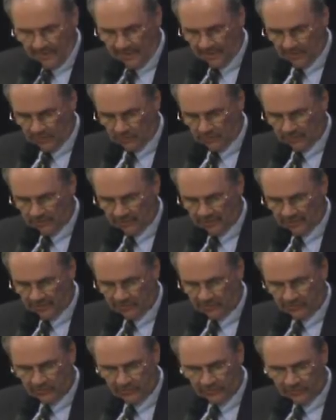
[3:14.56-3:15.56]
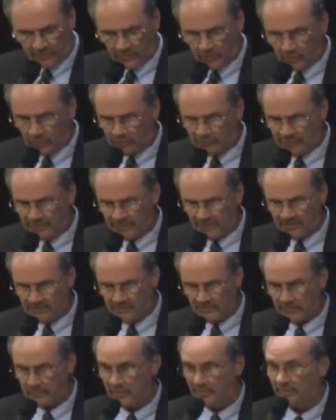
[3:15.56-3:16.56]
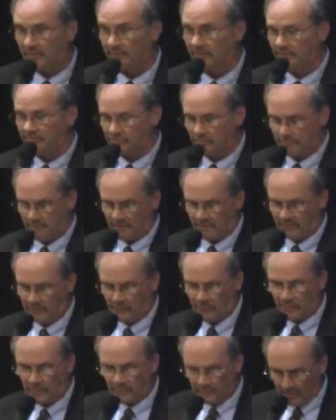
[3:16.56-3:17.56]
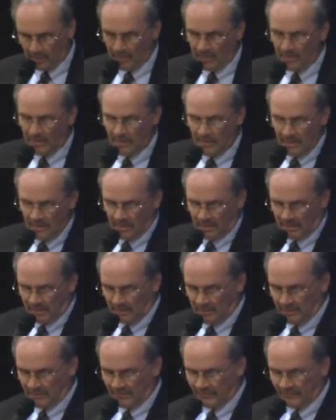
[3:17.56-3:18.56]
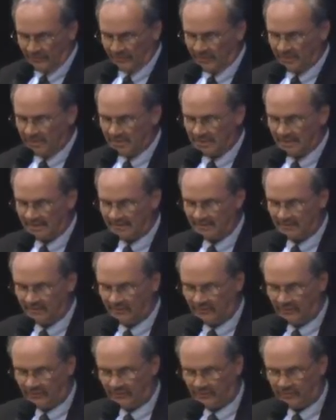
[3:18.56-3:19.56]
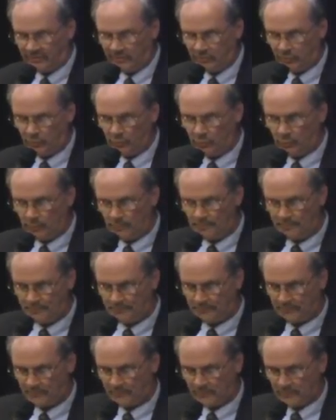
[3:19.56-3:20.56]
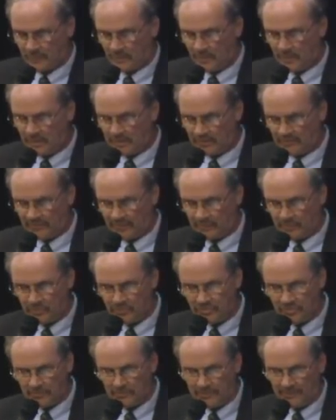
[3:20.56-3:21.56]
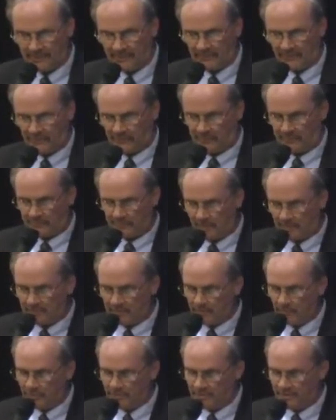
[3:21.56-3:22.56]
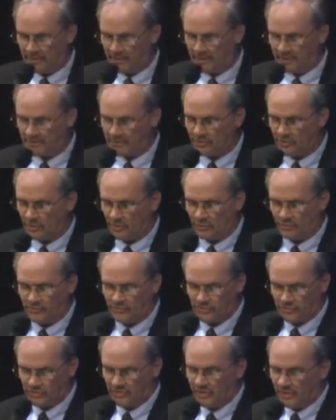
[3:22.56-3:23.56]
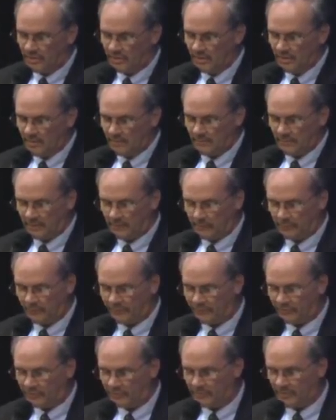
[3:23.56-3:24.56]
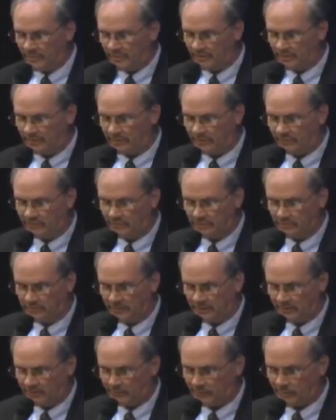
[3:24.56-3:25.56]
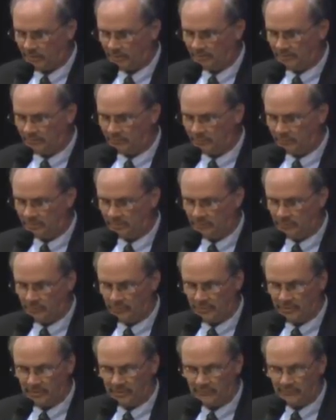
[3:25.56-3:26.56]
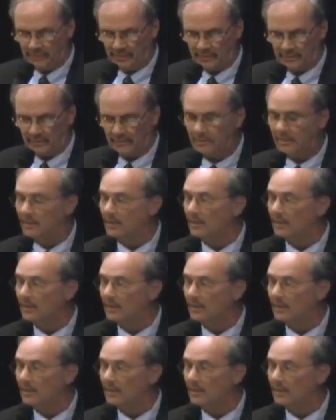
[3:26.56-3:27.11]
man who really introduced the golden age of American Legion baseball came on the scene in 1962. Hall of Famer Jim Bates, probably more than any other coach, made Bristol American Legion baseball into a community event.